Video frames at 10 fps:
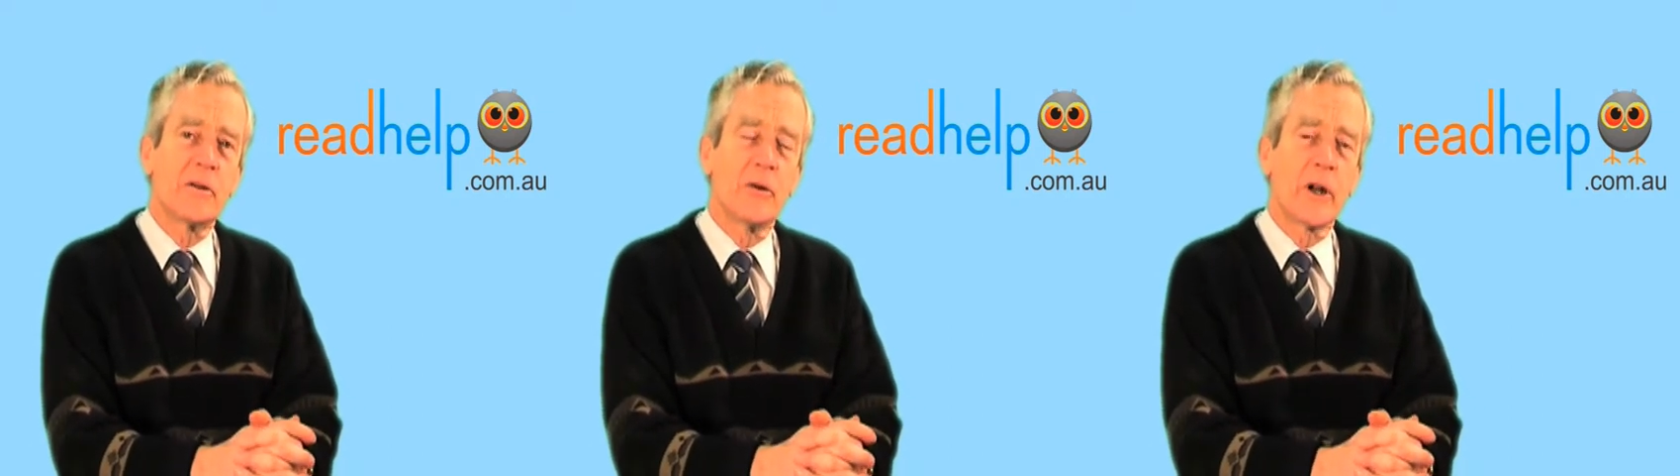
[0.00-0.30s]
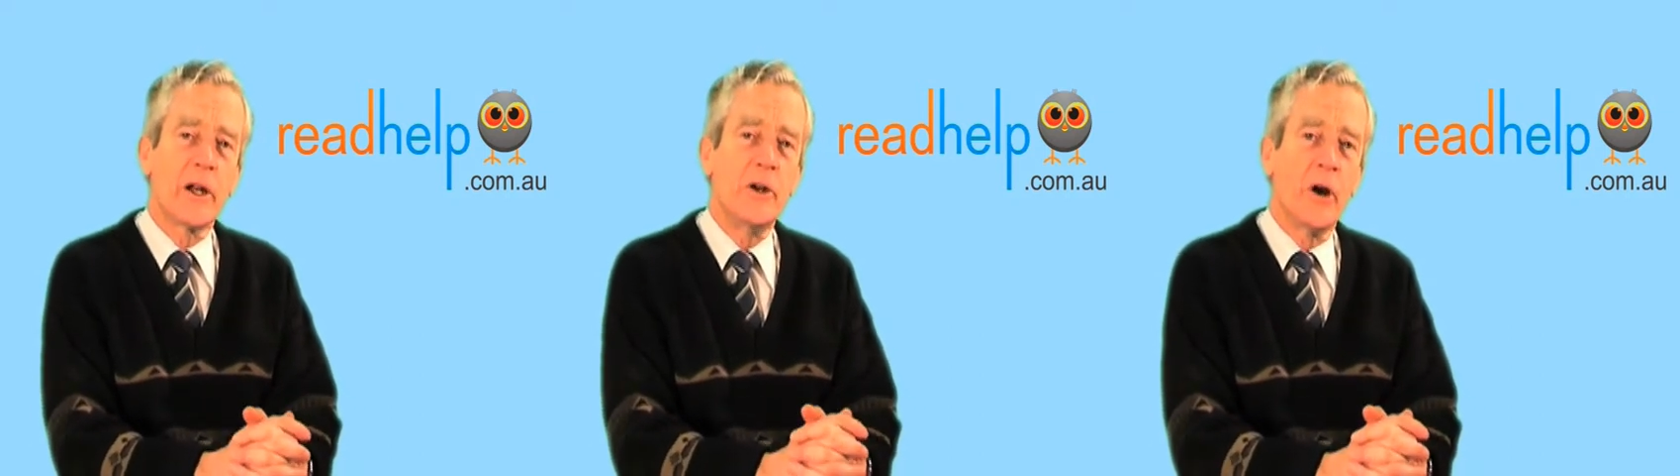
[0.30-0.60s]
called
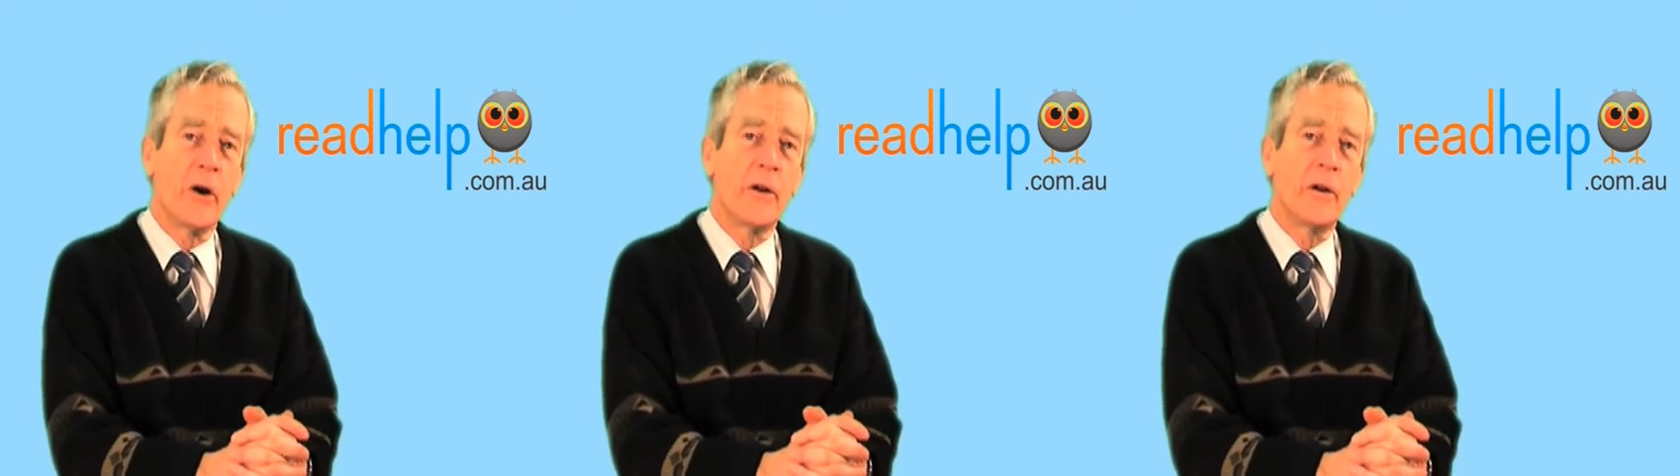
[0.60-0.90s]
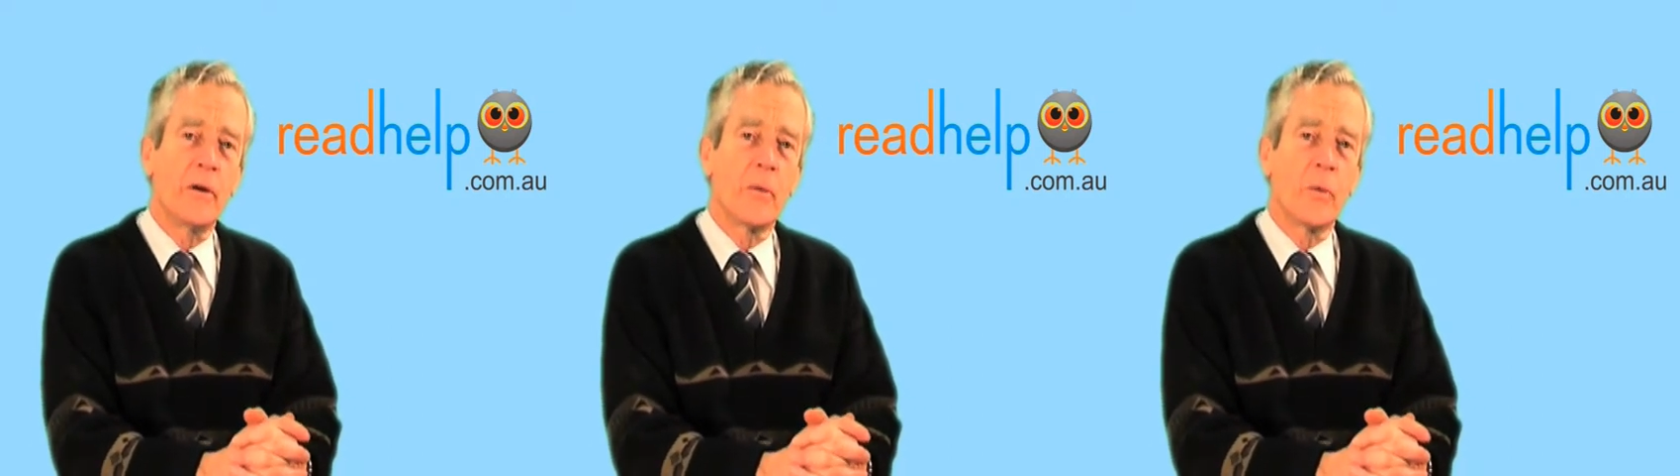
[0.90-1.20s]
a
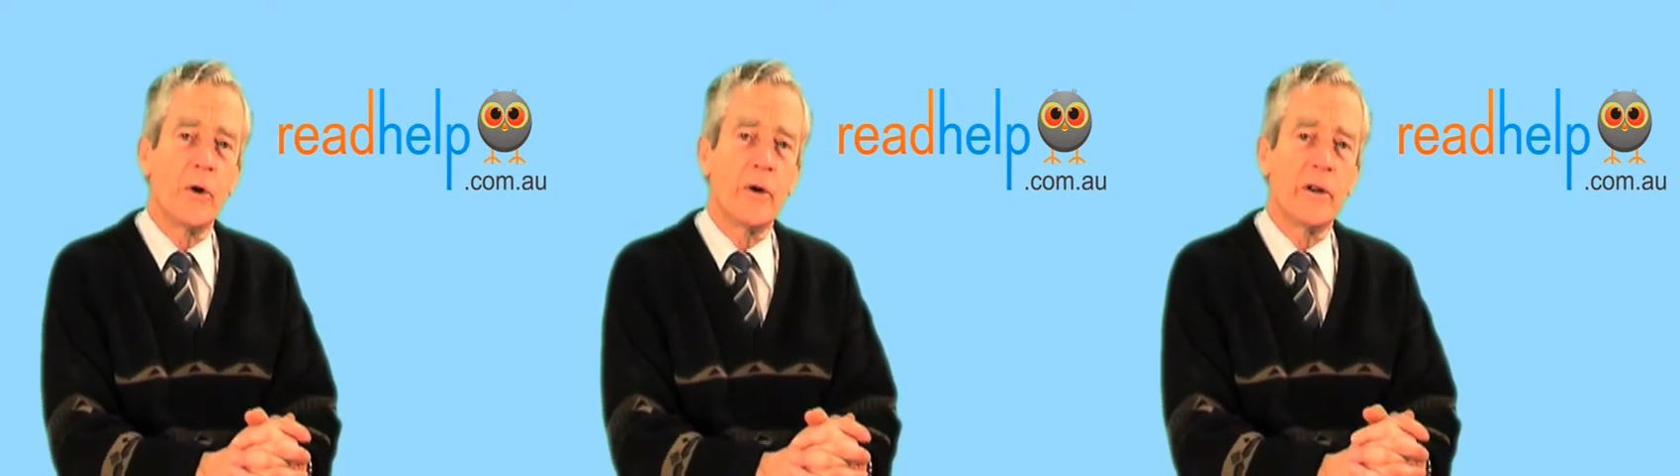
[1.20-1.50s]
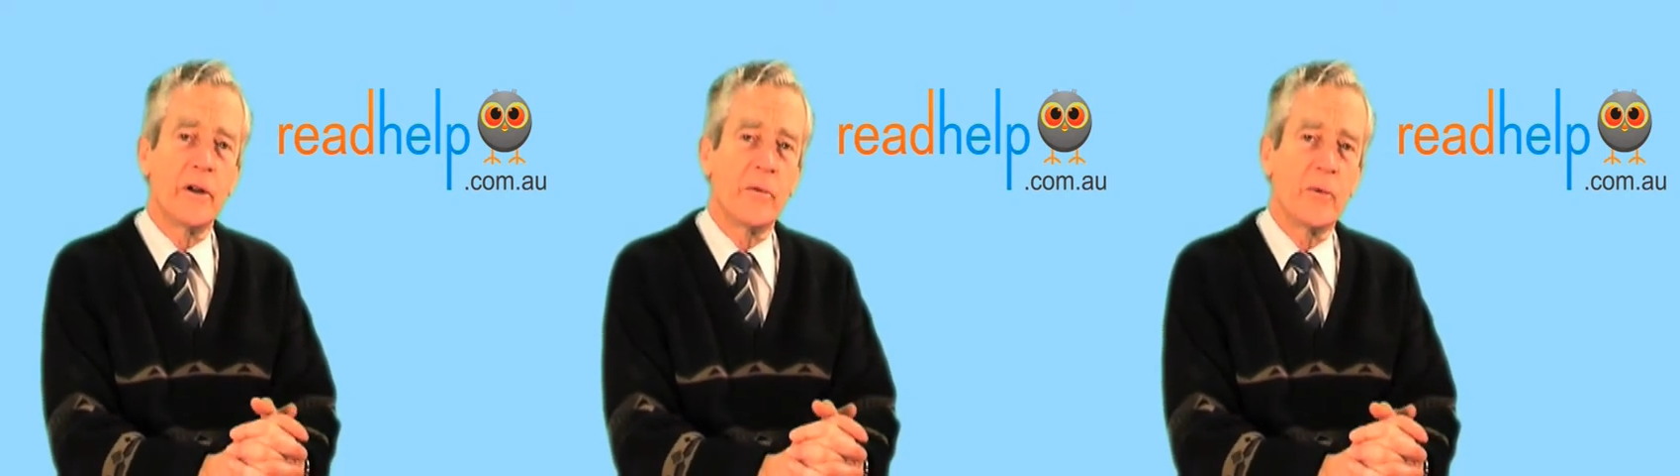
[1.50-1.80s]

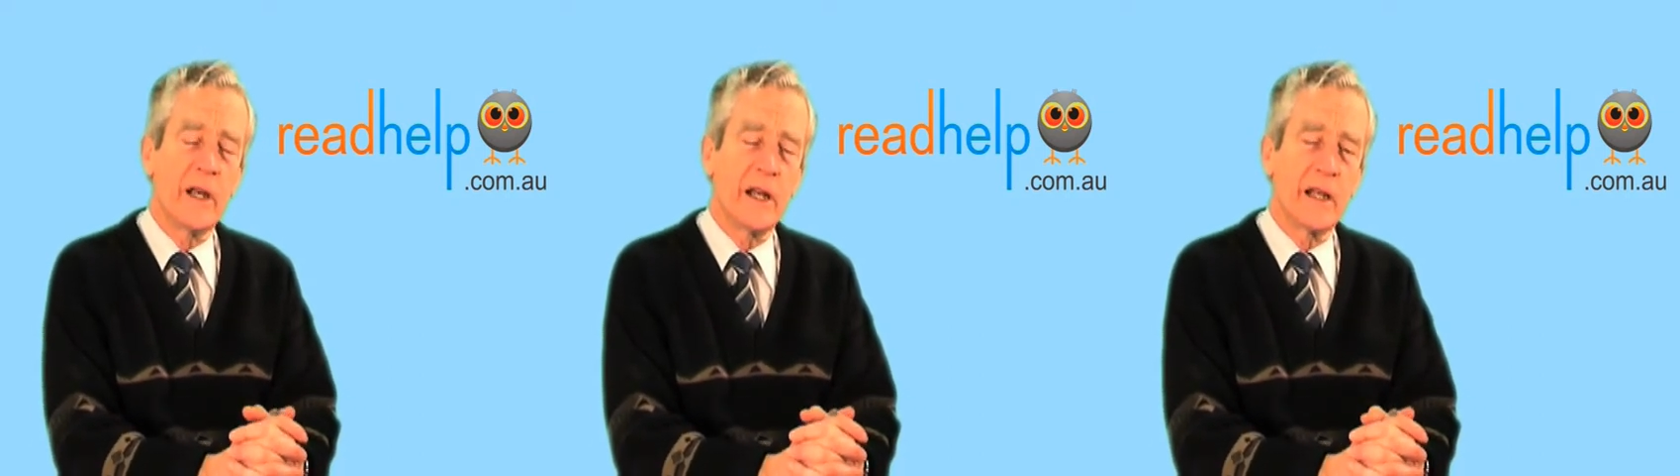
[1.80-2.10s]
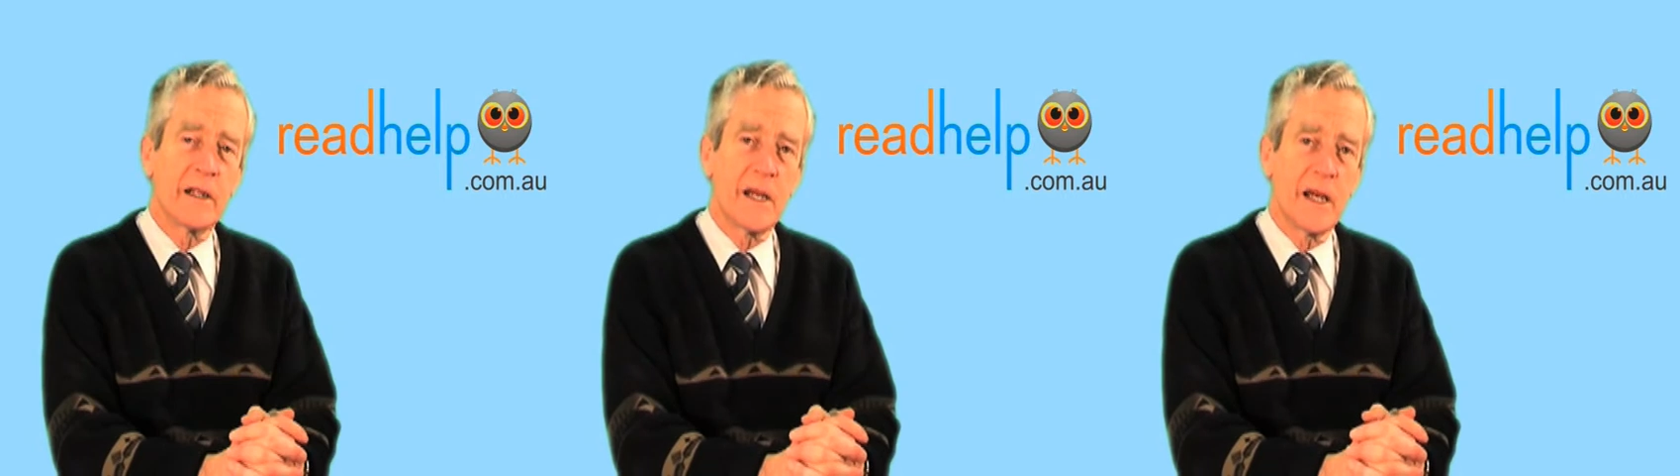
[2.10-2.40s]
non-word
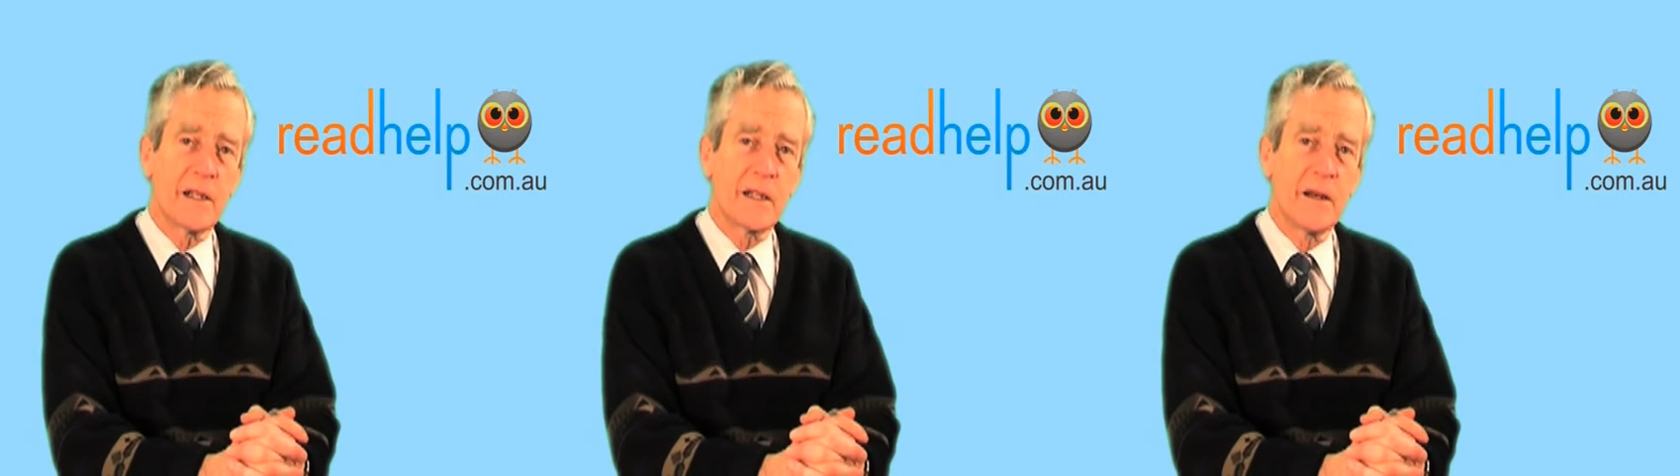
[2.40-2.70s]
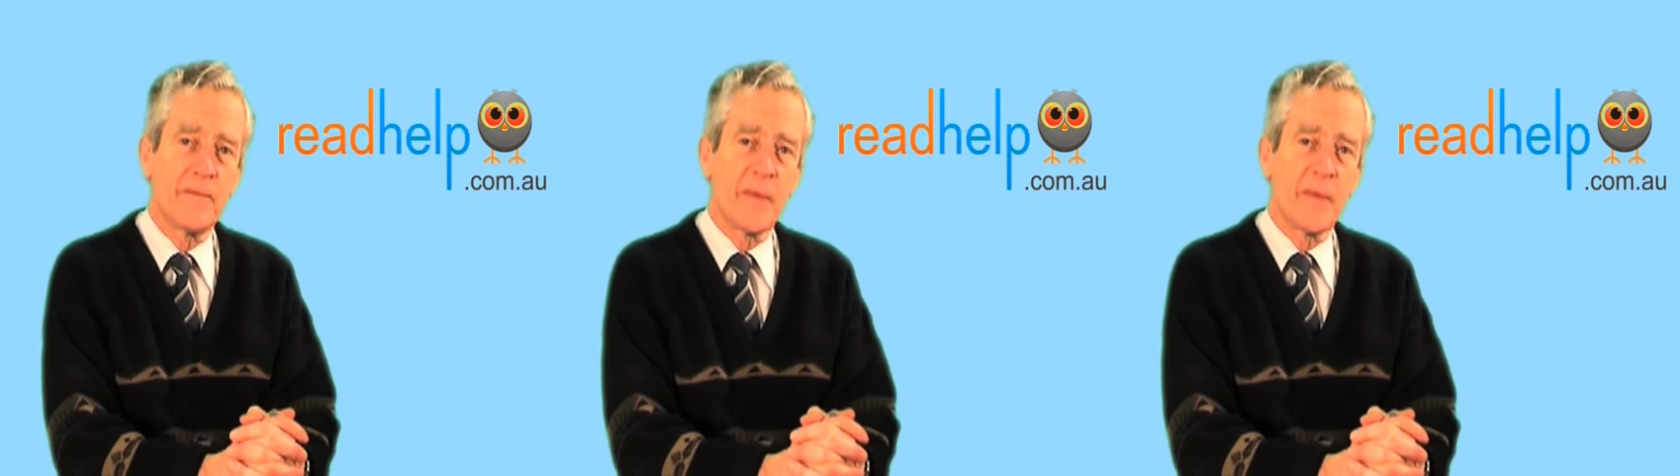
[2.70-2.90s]
reading test,